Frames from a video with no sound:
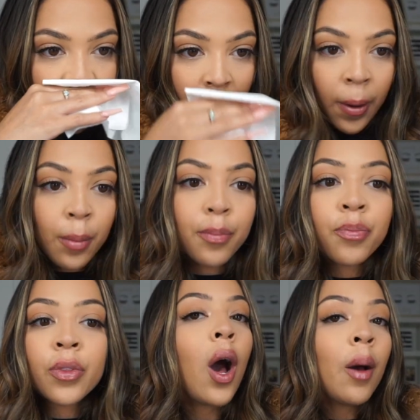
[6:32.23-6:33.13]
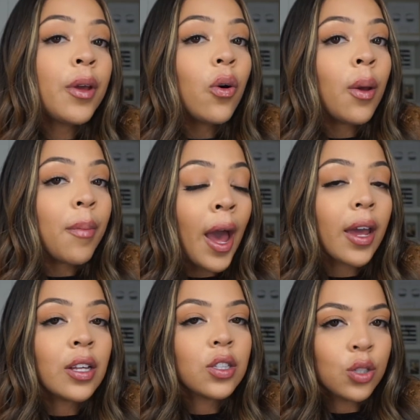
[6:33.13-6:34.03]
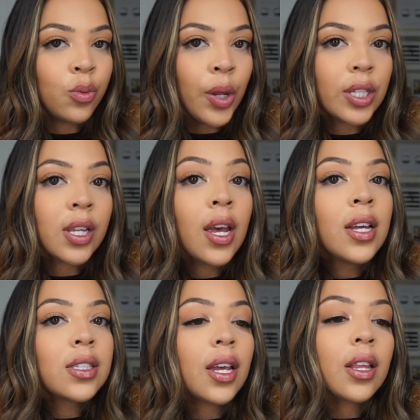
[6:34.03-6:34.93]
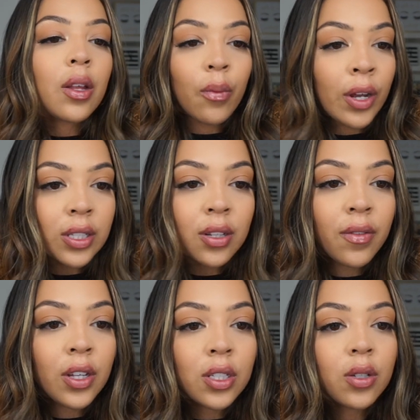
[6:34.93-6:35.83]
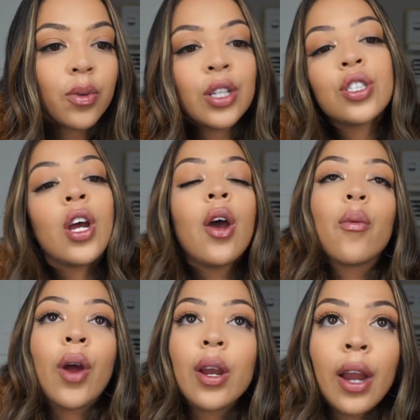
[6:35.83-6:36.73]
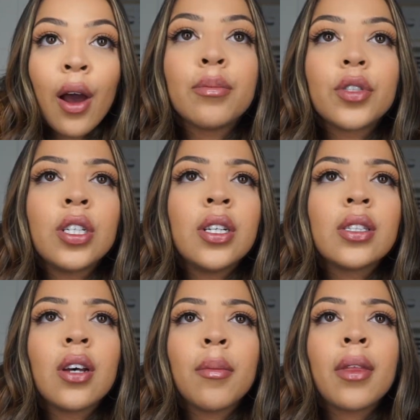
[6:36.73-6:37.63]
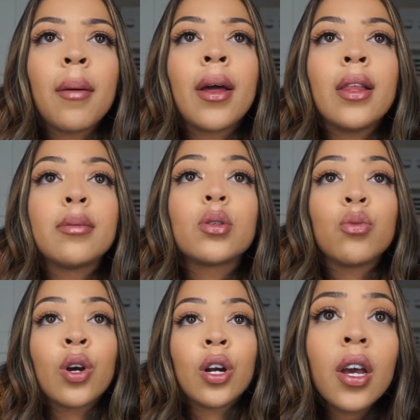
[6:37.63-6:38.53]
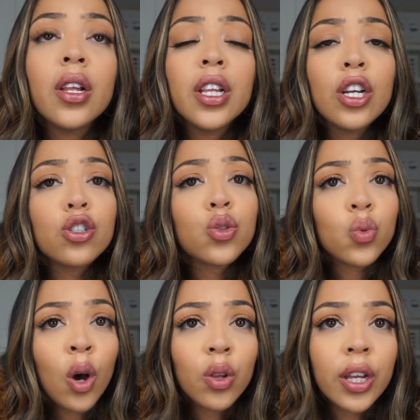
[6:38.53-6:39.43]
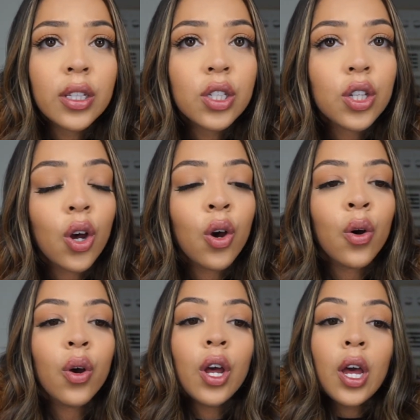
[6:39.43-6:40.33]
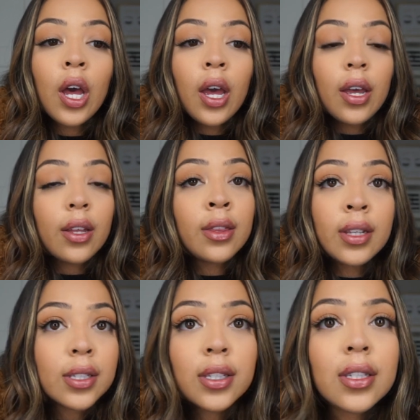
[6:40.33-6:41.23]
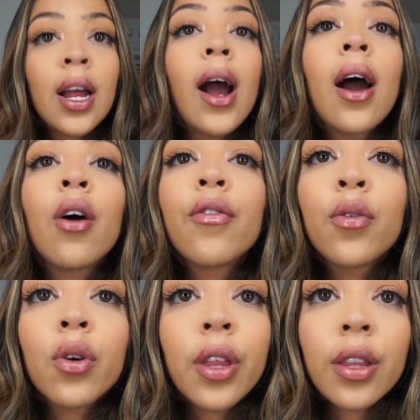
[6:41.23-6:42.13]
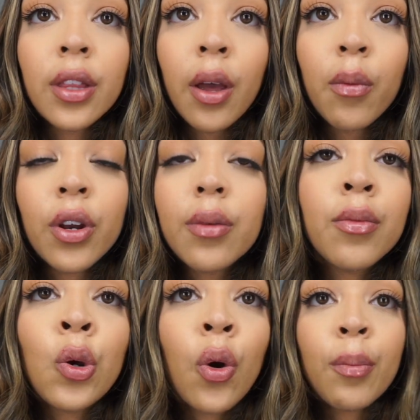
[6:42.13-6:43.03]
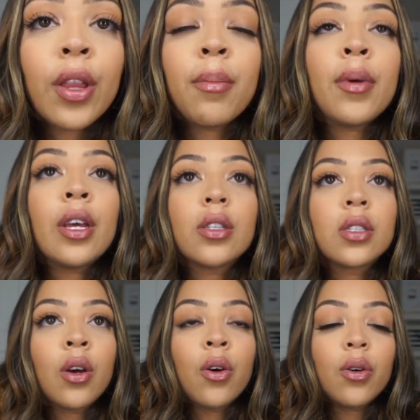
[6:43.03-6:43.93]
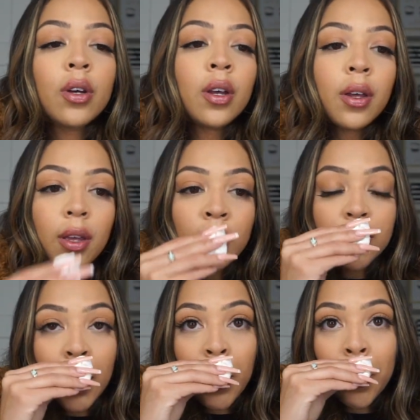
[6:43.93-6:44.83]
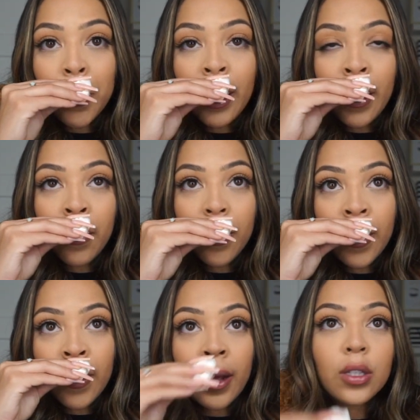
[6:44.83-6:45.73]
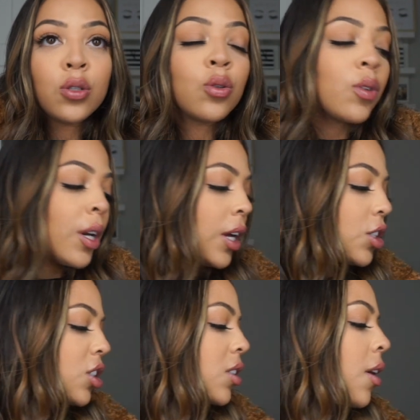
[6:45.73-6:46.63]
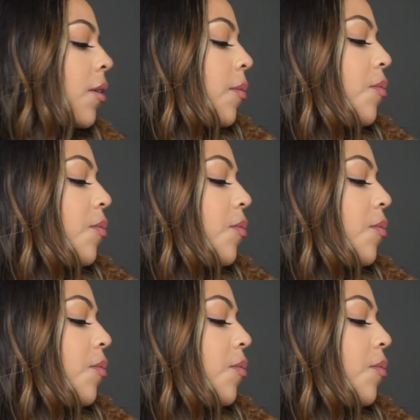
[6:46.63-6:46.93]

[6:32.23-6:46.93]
um, i'll be going back in two weeks to get the rest of the syringe right now she did tell me that my lips were a little swollen so this is not how full that they would normally be so it's gonna go down in like two three days she said